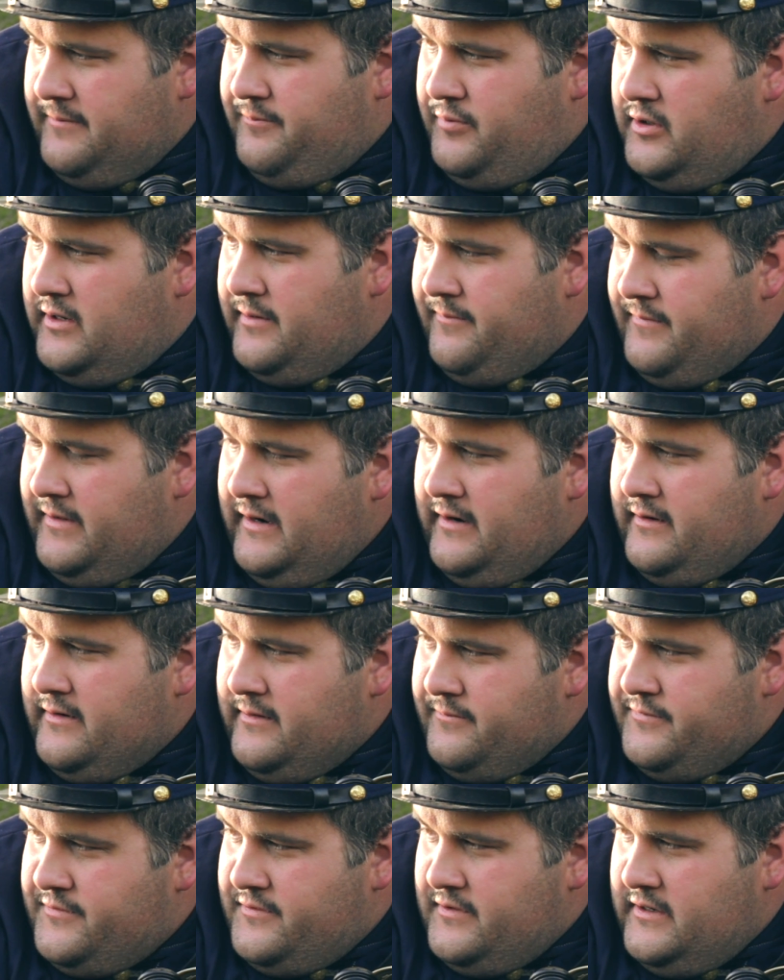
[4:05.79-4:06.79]
they'd put him
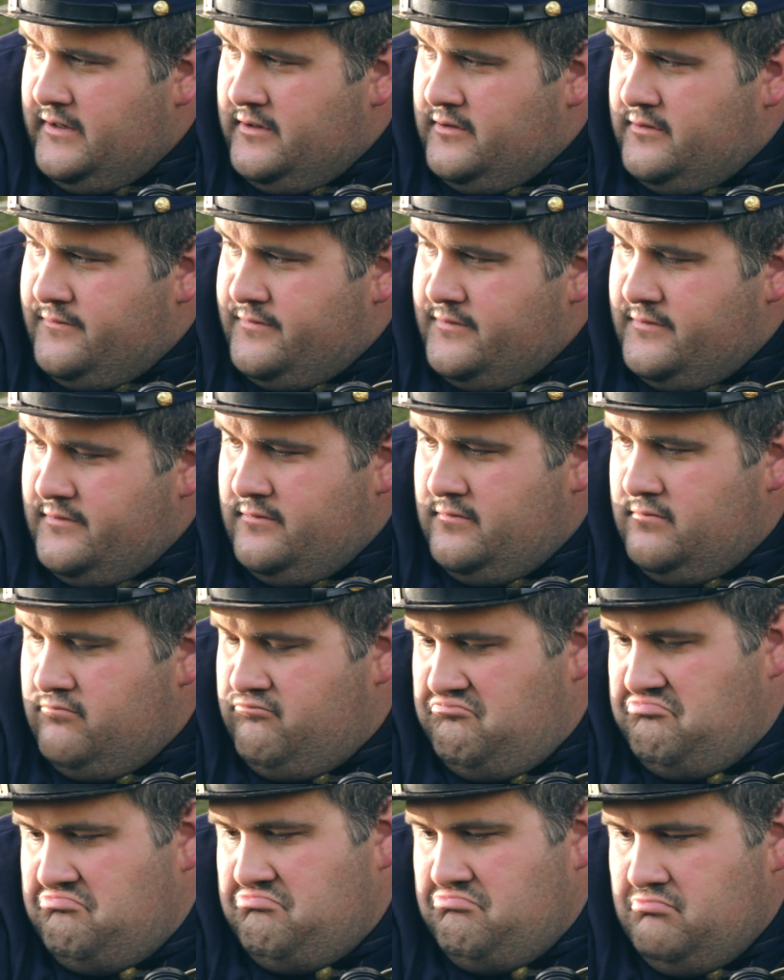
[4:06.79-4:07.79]
down themselves.
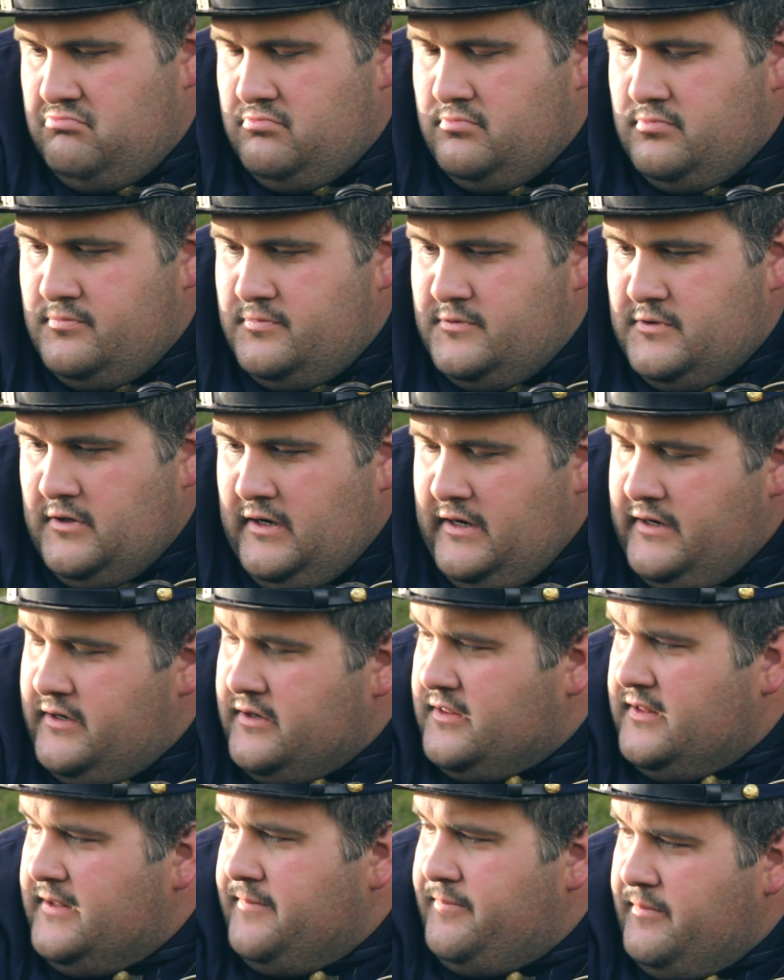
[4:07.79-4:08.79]
So I
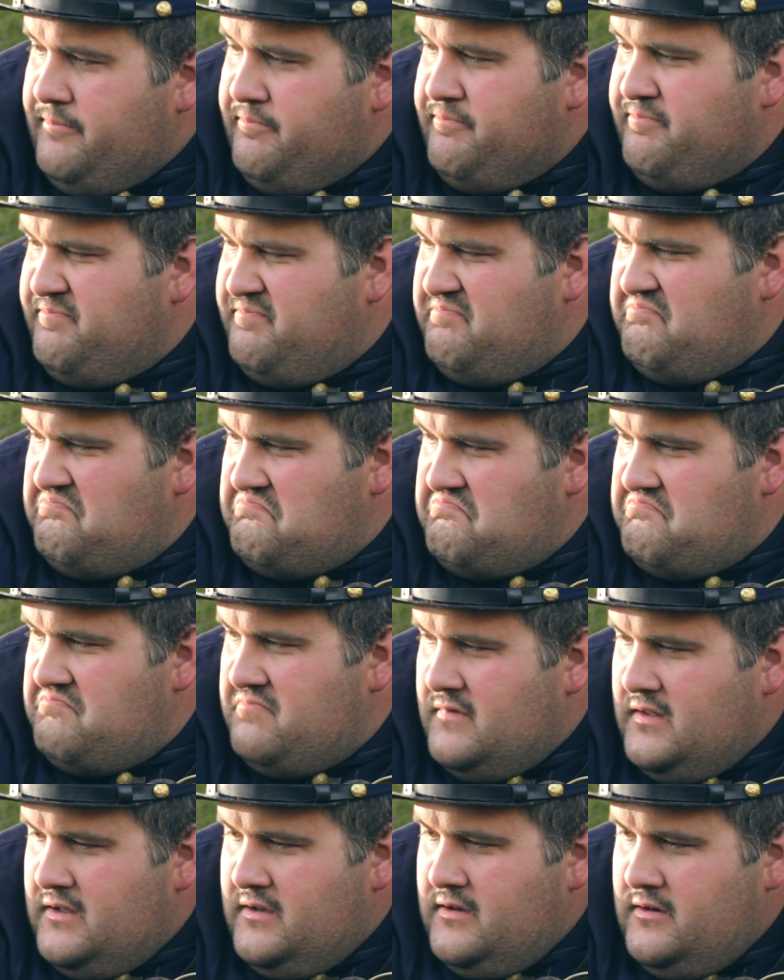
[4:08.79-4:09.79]
had to clip him.
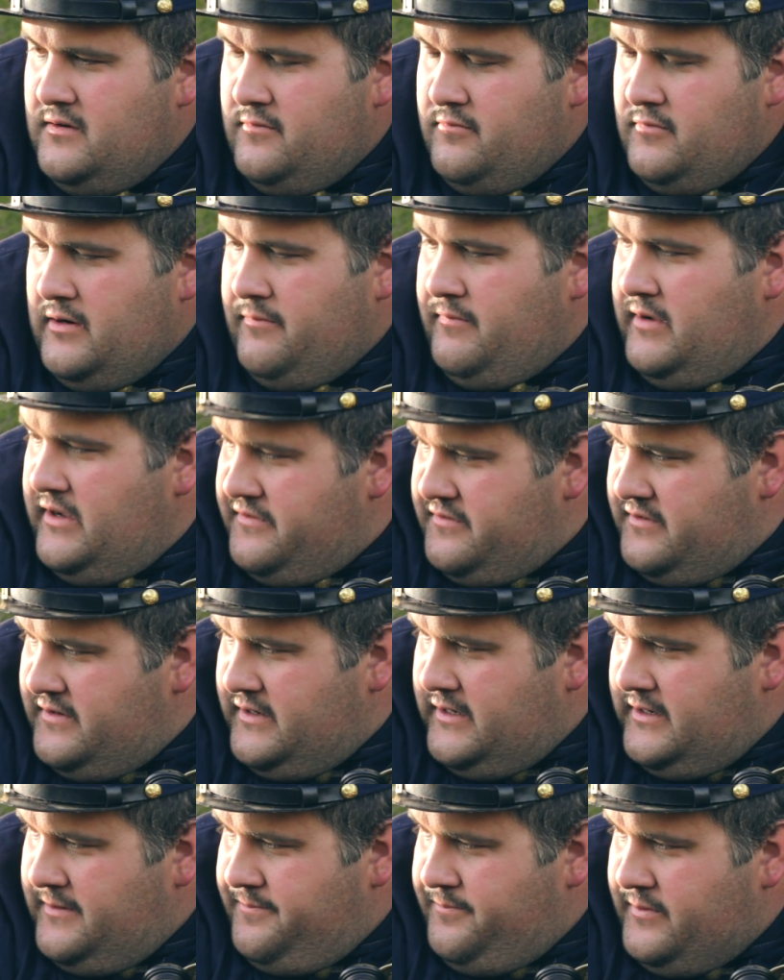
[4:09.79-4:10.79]
But I
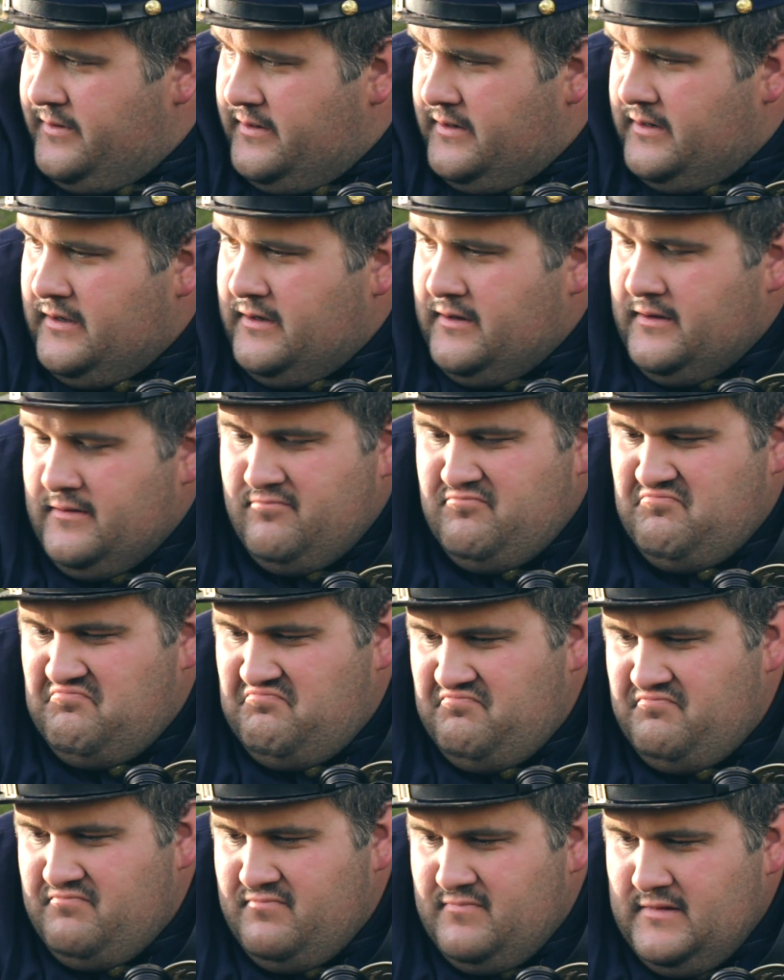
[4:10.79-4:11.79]
messed up and
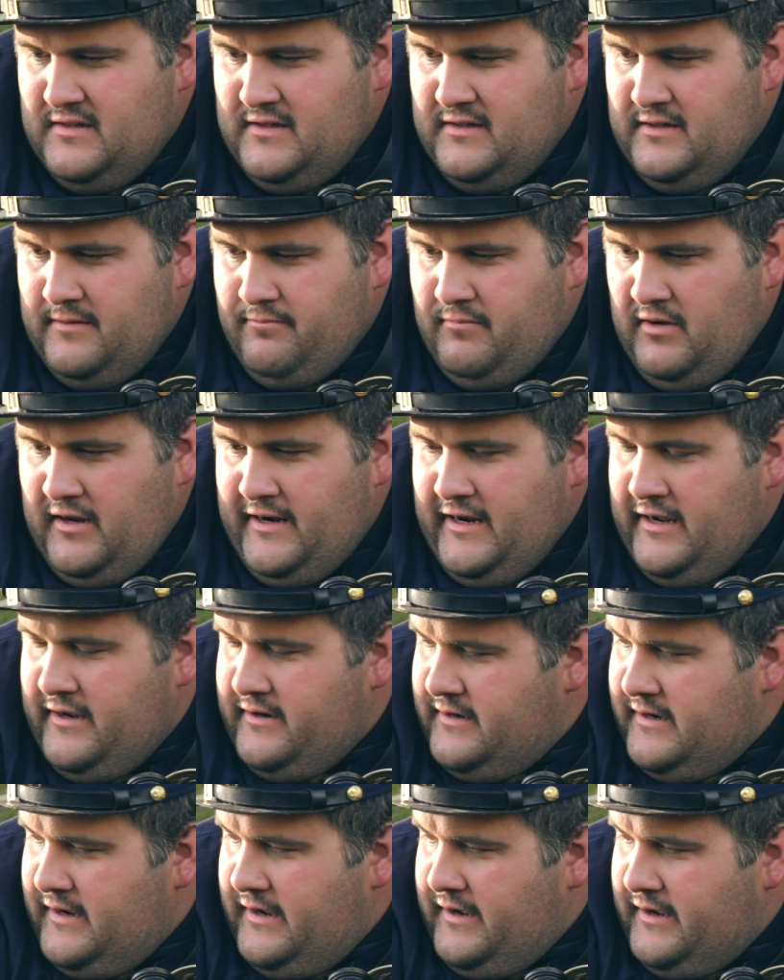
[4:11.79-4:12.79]
bled out and